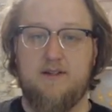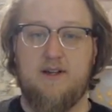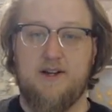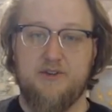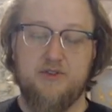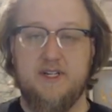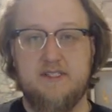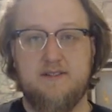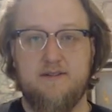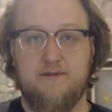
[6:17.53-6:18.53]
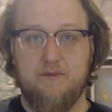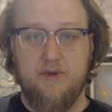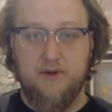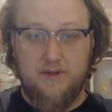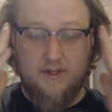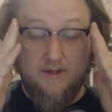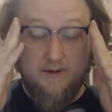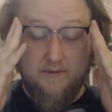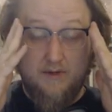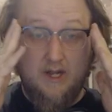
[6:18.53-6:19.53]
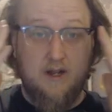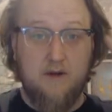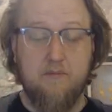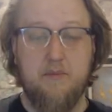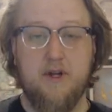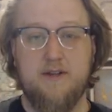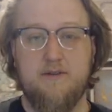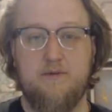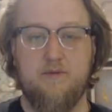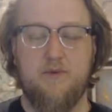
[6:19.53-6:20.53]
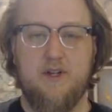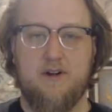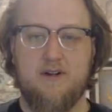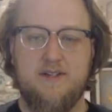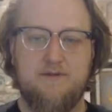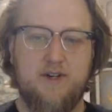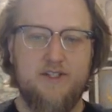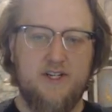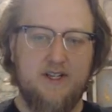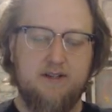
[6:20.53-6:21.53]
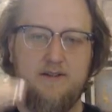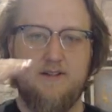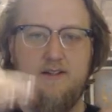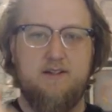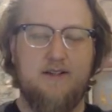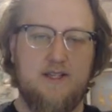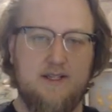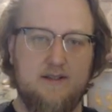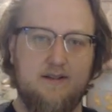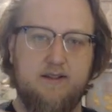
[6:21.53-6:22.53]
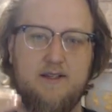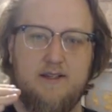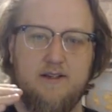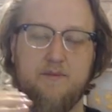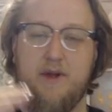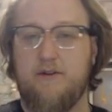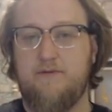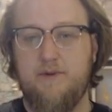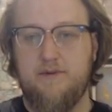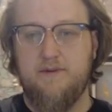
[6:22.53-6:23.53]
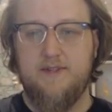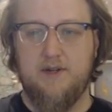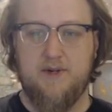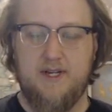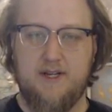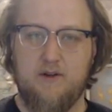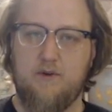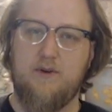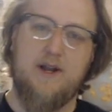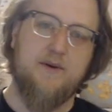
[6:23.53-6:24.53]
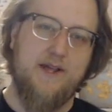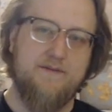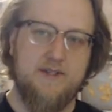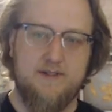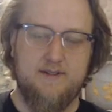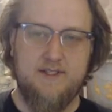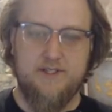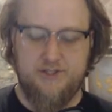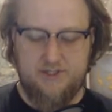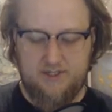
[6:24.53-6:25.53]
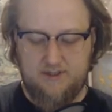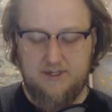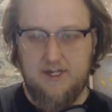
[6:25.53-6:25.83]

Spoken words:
entrees for both, but we are differentiating in the amount of food that we're getting or how heavy the dishes are.